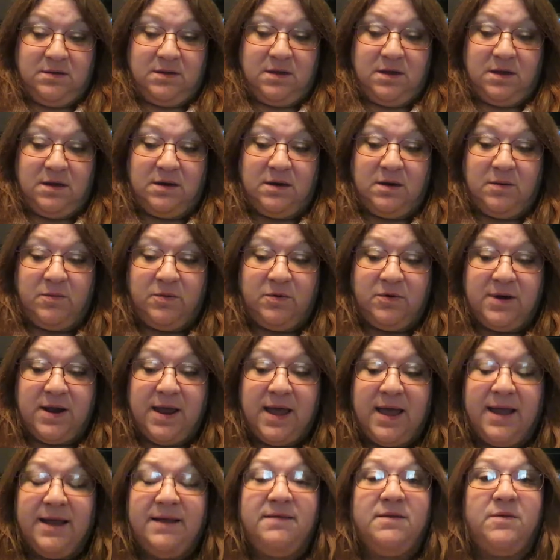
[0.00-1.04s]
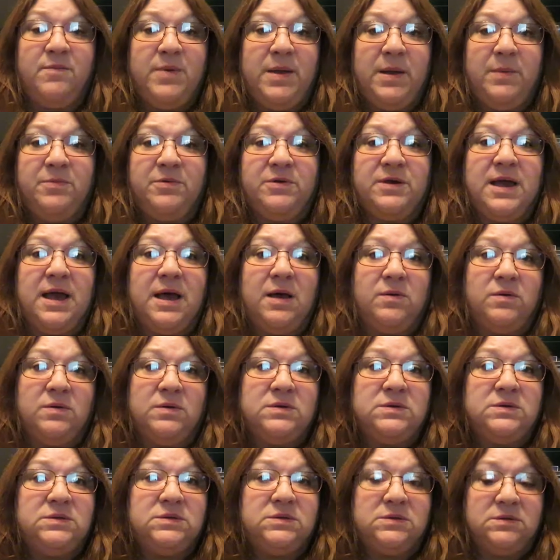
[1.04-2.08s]
On uh, number nine, the paper
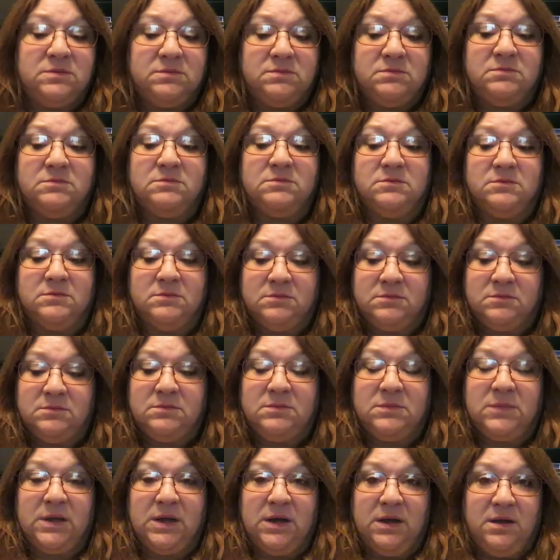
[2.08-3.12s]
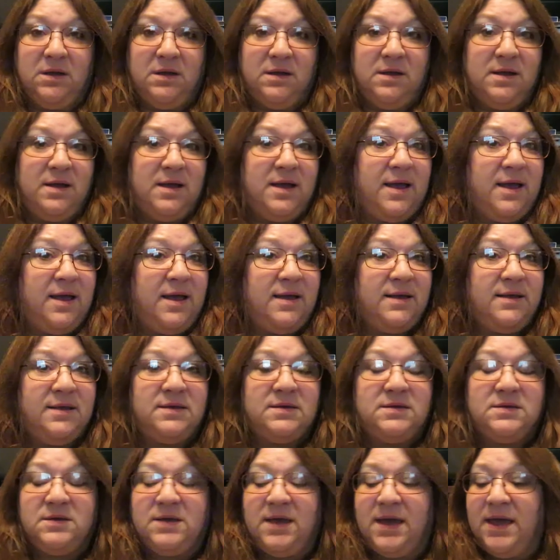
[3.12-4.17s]
towels. I
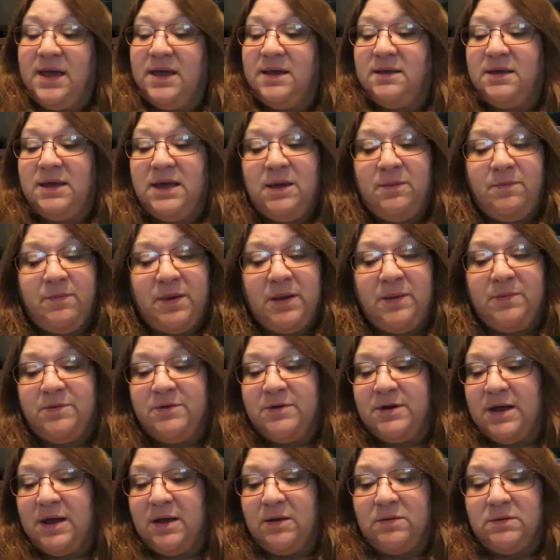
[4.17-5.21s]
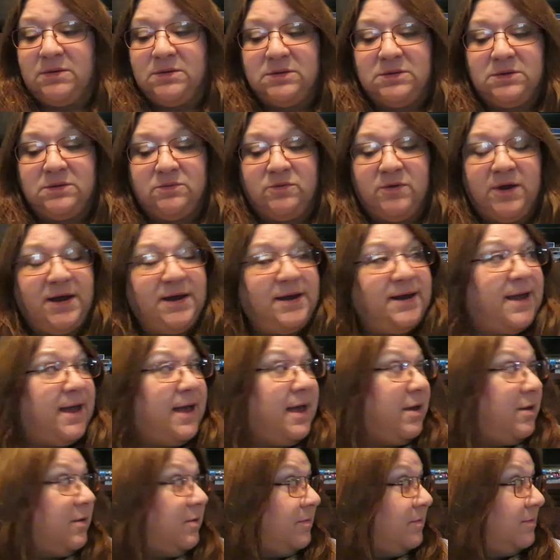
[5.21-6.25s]
just can't keep paper towels. And right
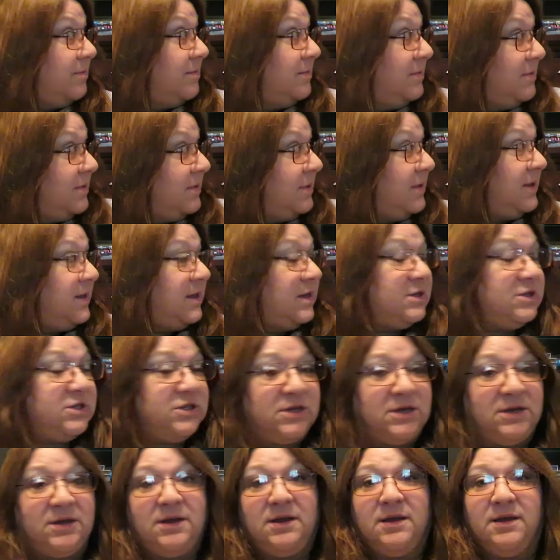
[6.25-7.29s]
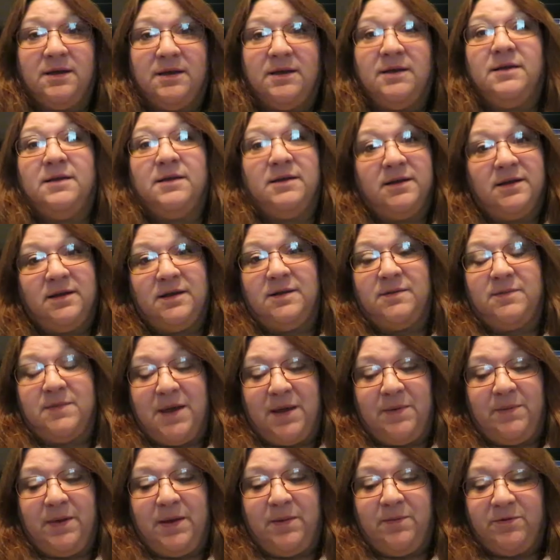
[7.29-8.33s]
now, in the kitchen,
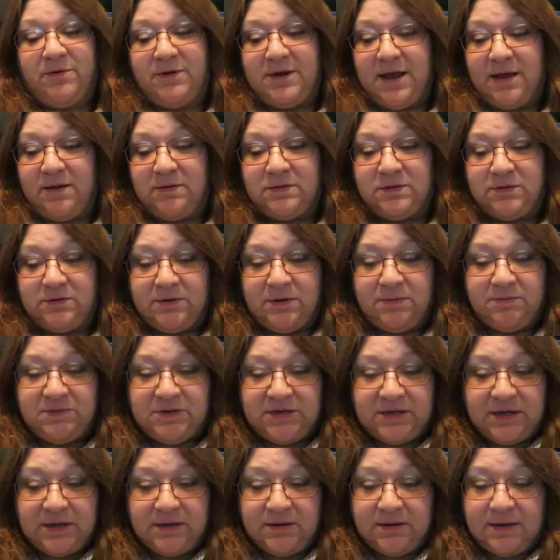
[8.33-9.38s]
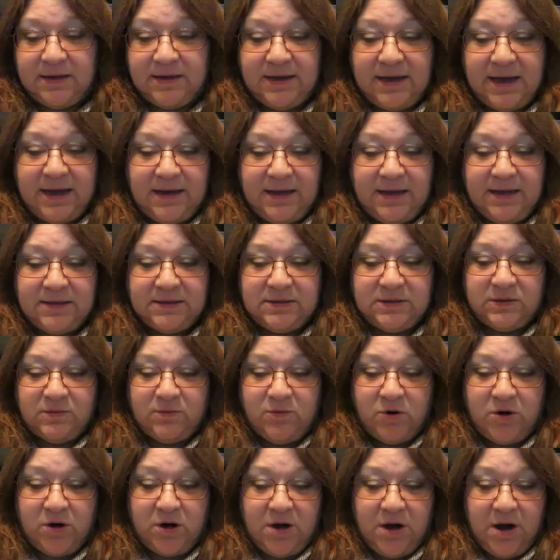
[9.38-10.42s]
my paper towels are empty. I, I gotta get some
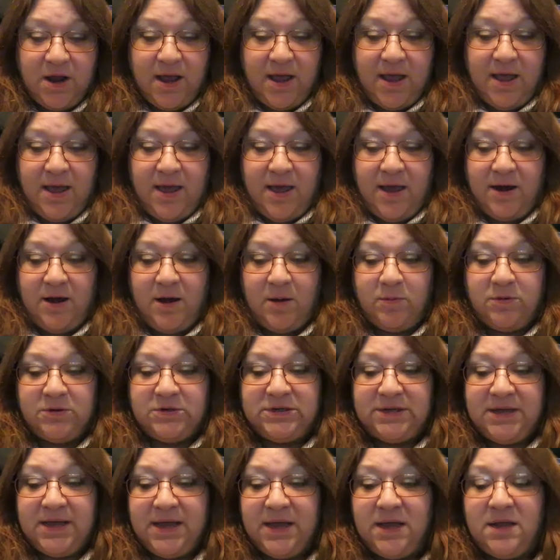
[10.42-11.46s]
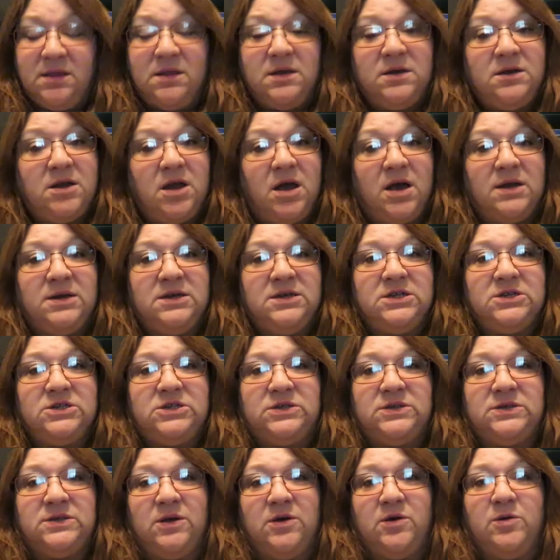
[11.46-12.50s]
more. And number 10, the Dawn dish
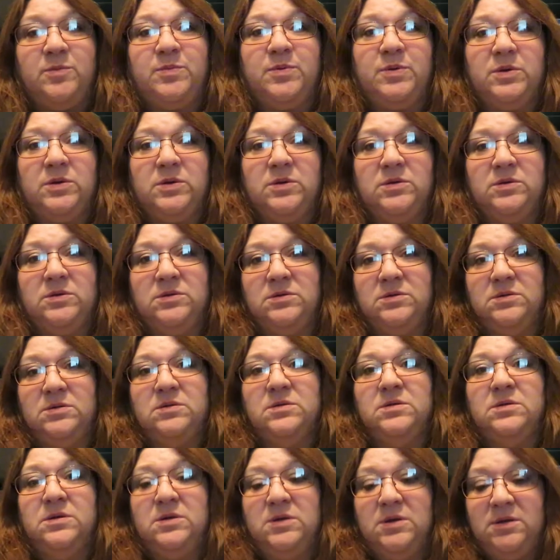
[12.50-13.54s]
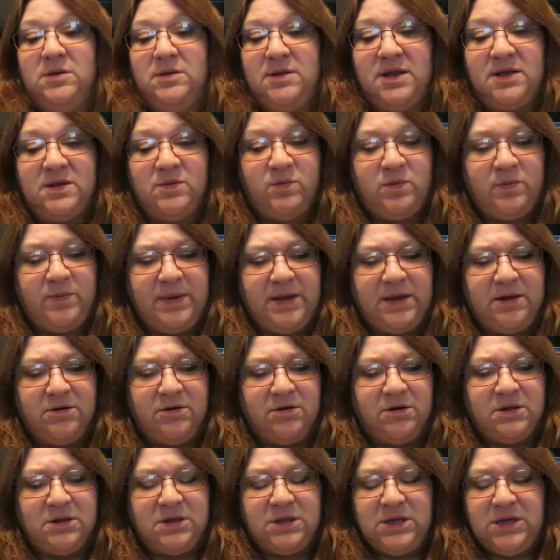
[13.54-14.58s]
soap. That would be
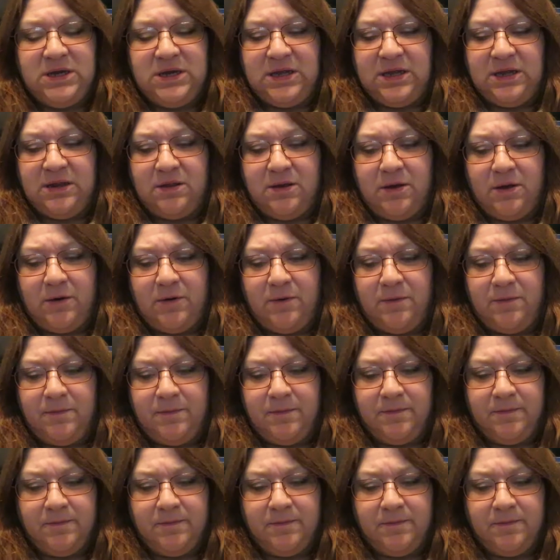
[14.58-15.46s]
under cleaning though.